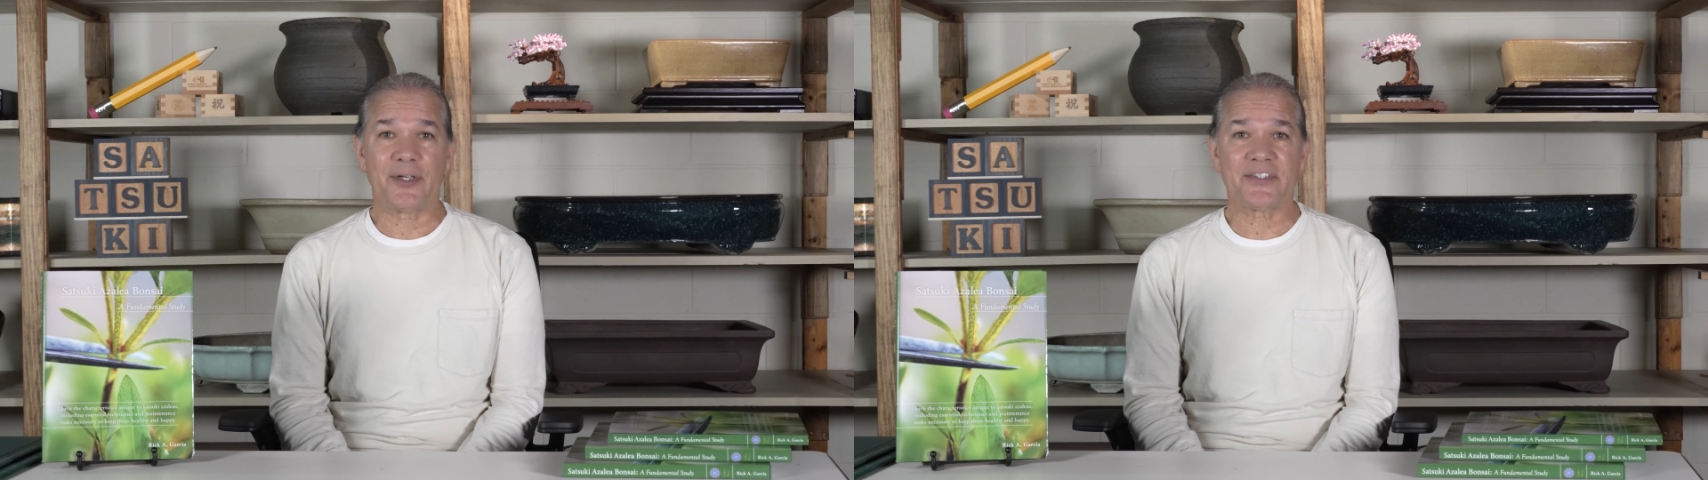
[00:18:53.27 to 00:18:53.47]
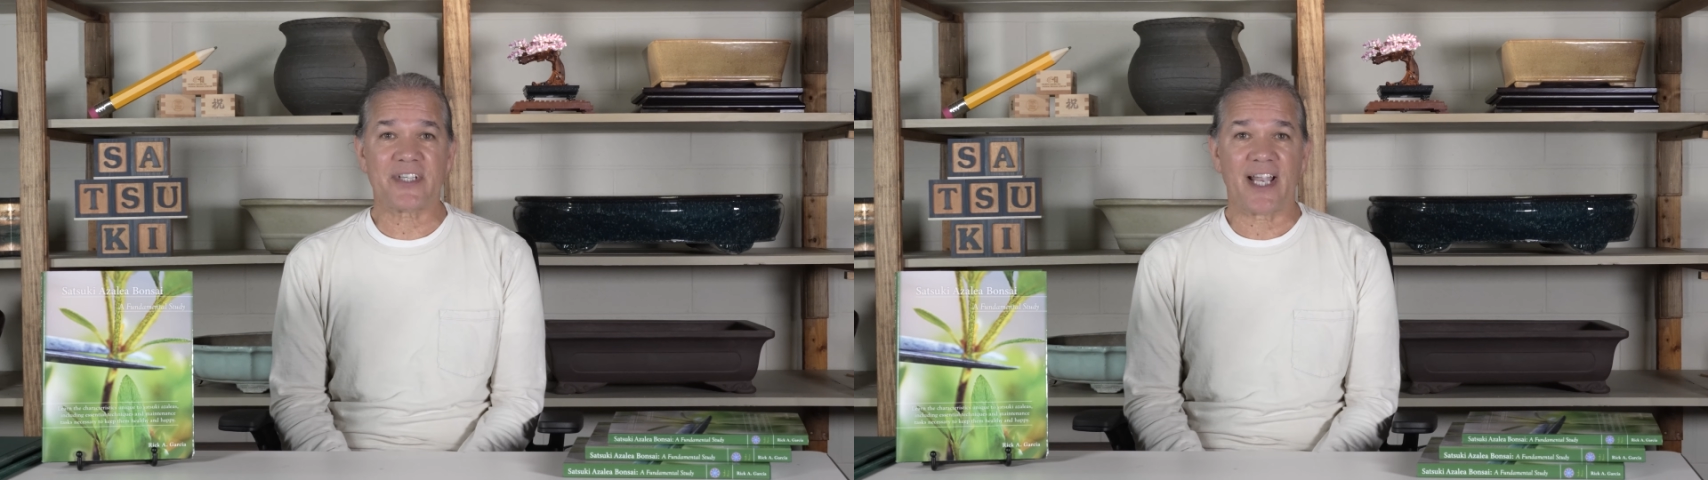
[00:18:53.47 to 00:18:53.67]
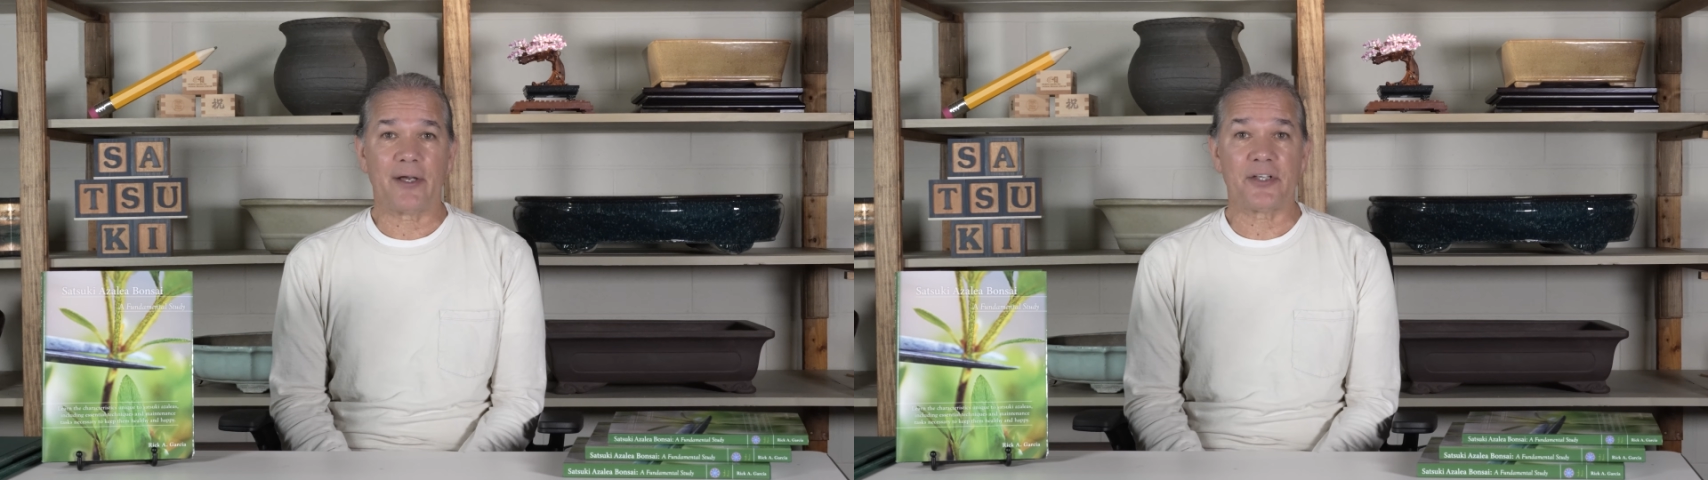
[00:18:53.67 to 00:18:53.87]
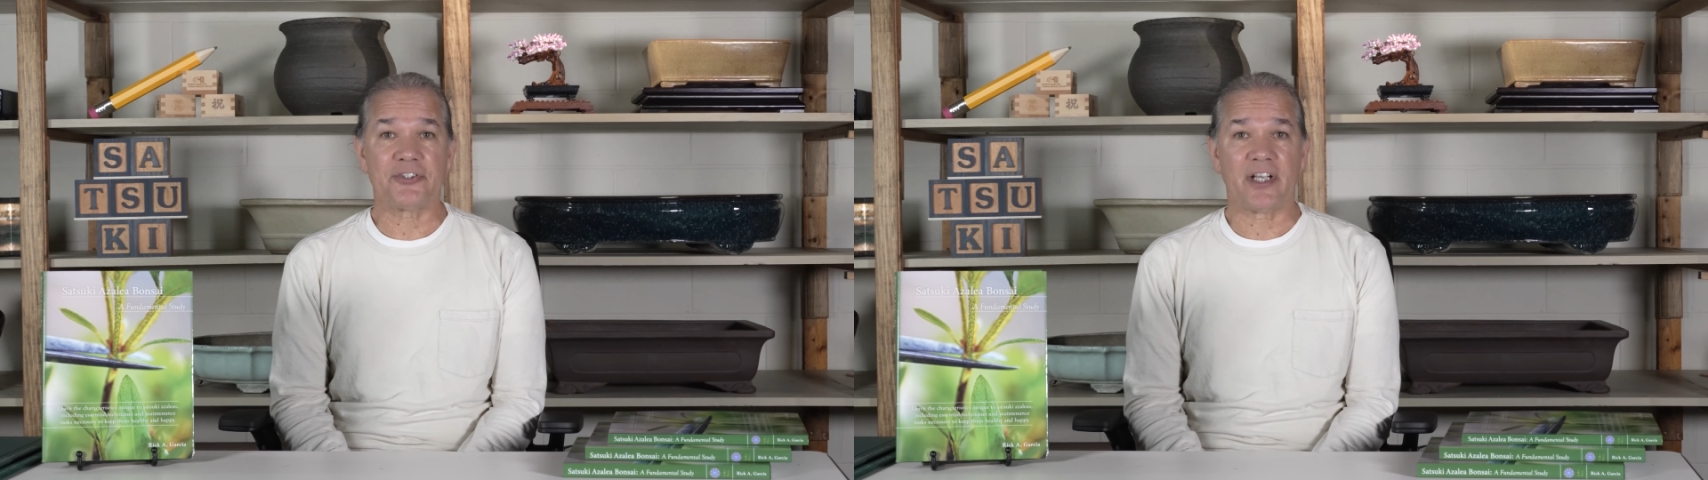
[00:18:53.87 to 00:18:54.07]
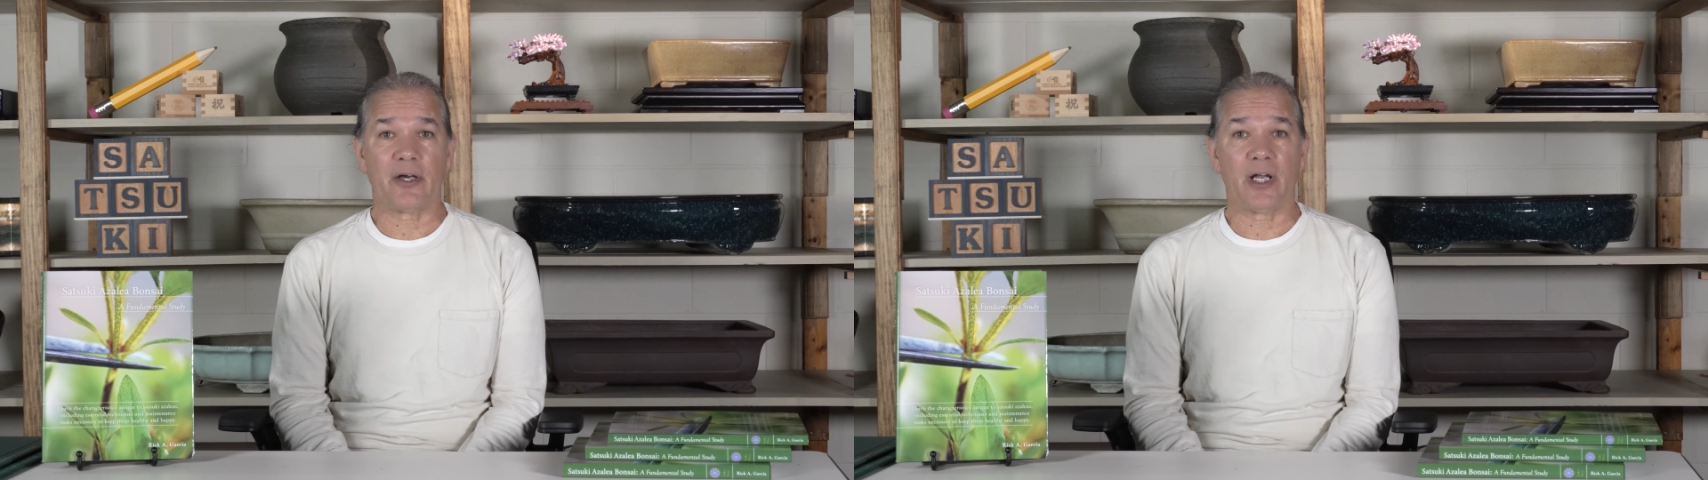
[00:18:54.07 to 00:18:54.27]
desire to
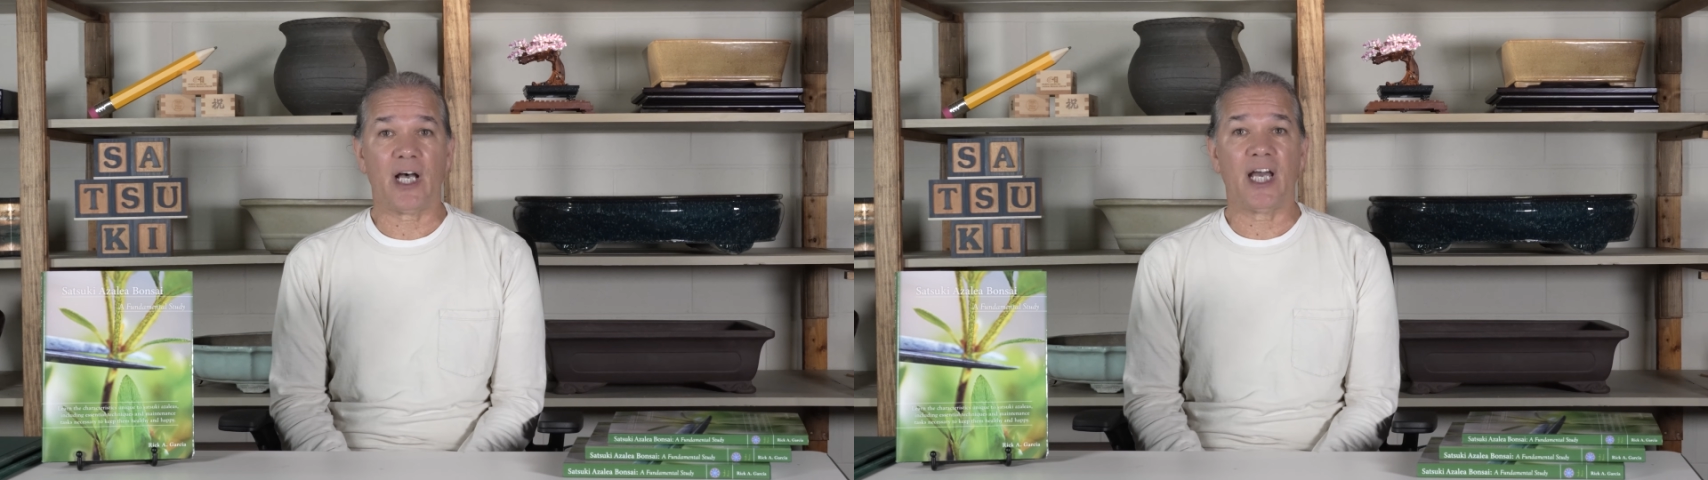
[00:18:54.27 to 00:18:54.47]
share